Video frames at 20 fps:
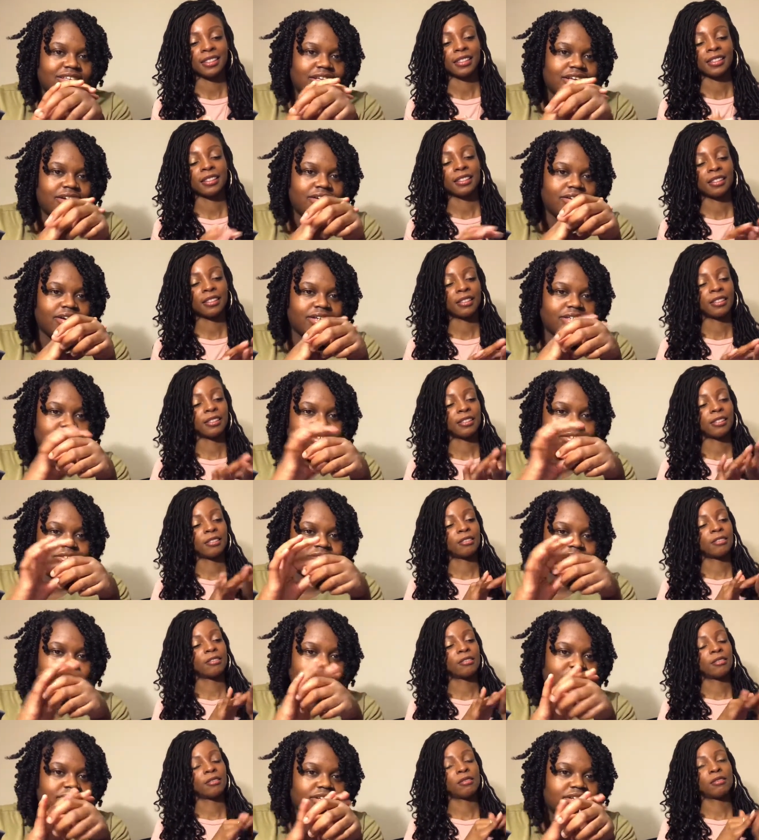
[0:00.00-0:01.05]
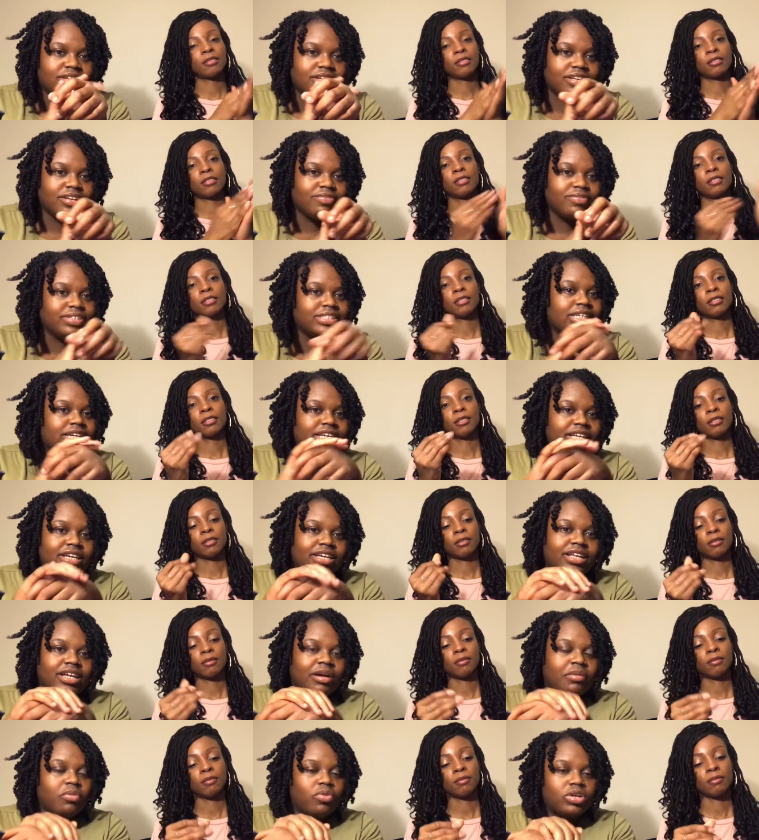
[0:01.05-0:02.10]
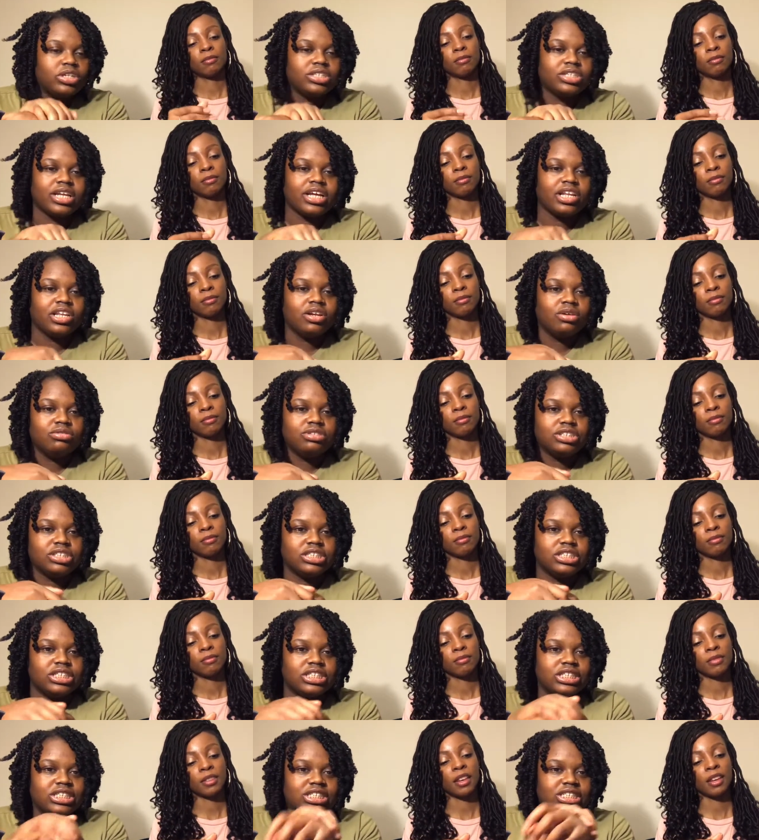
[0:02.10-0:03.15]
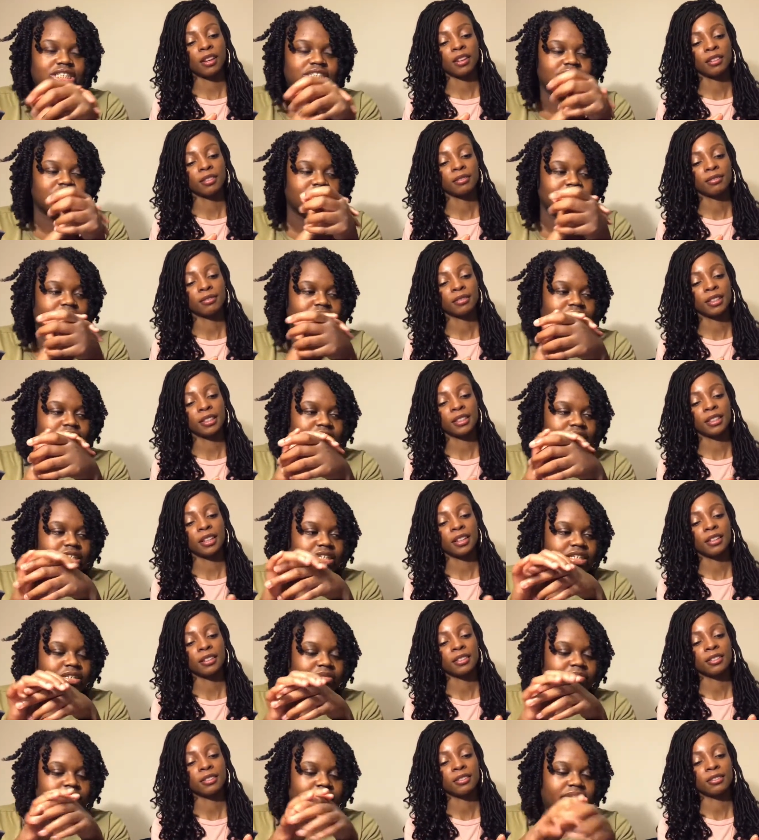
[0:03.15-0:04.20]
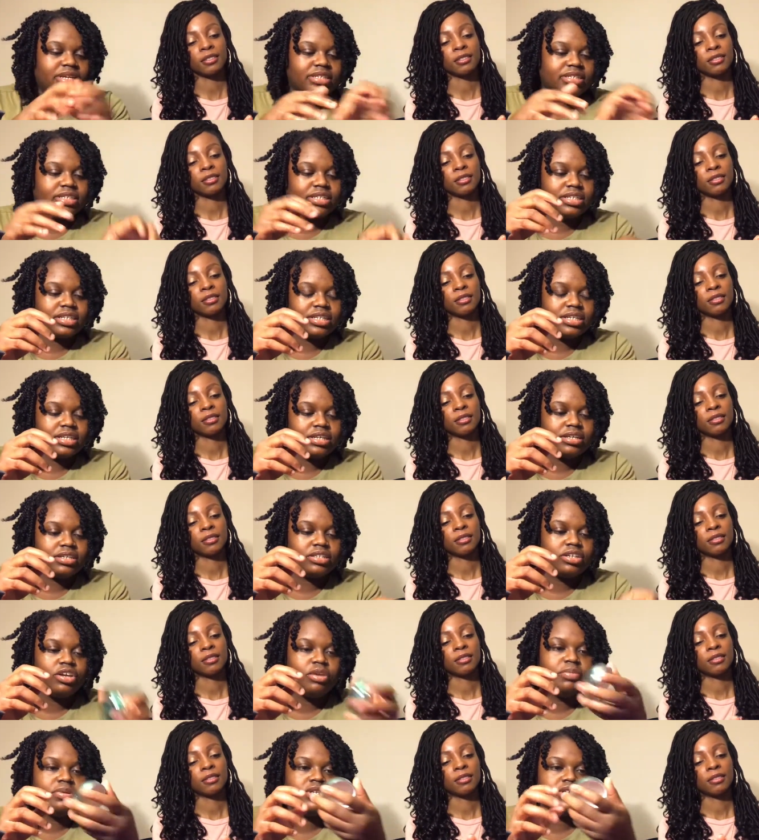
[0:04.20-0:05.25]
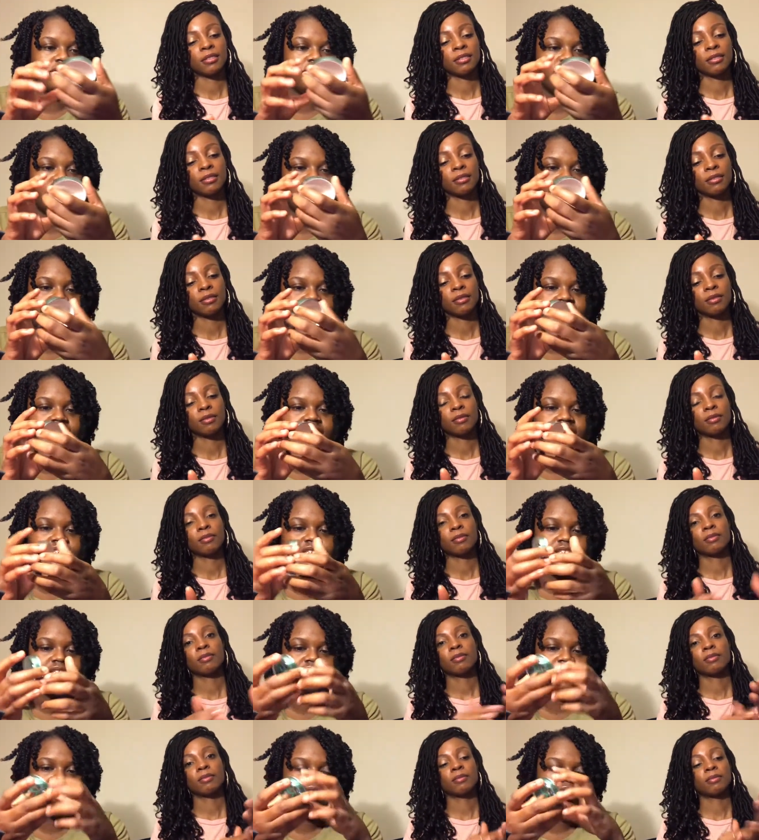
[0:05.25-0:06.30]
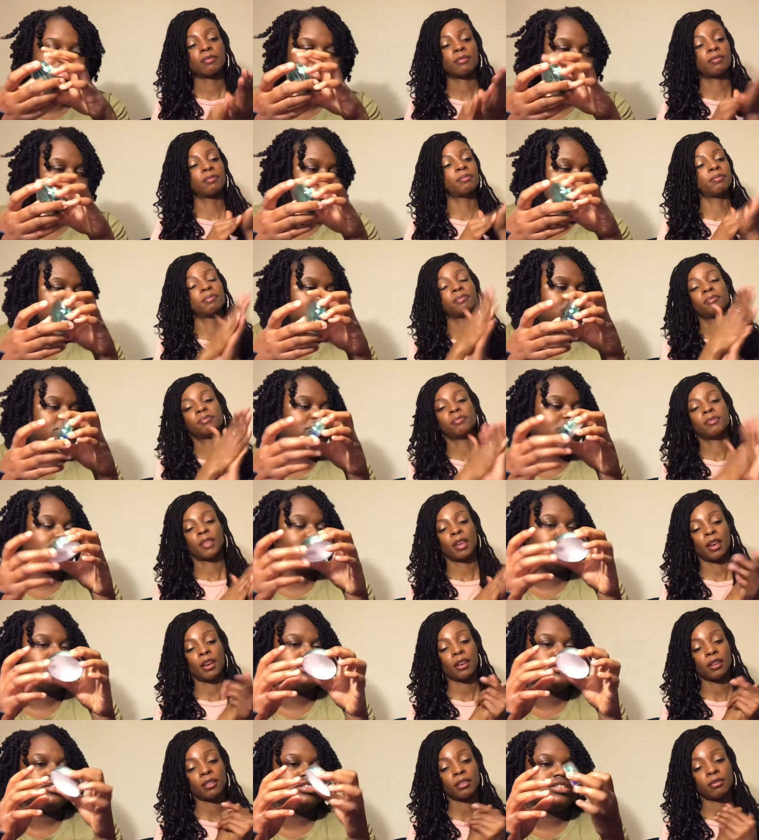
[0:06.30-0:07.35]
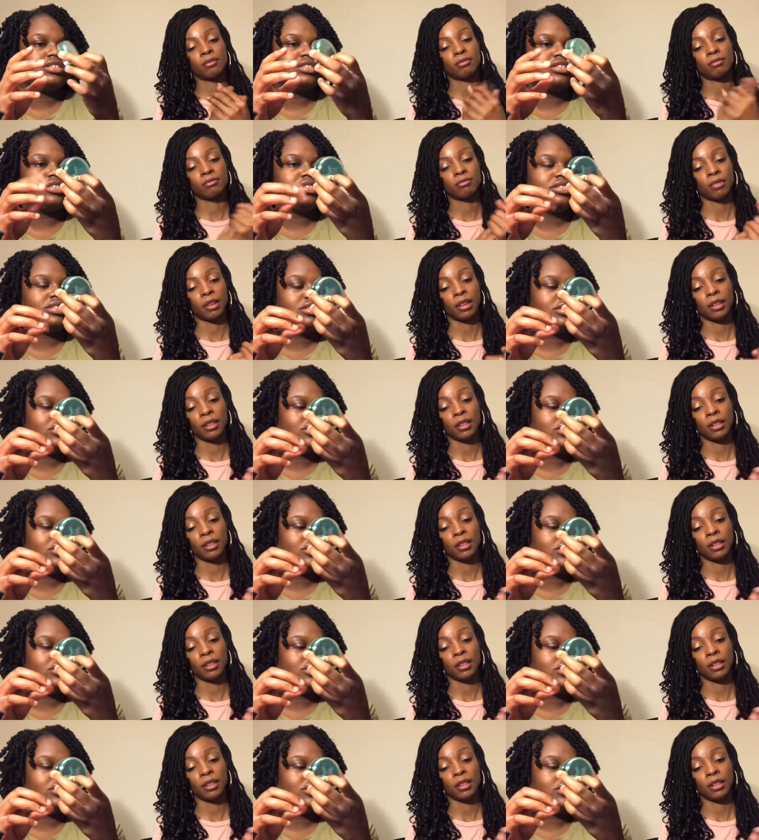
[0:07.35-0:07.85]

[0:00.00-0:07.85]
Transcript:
Speaker 1: Alright, so it feels like, yeah, like a moisture, like a lotion. Yeah, that's all. Basically. So you put this on your face? Yeah, I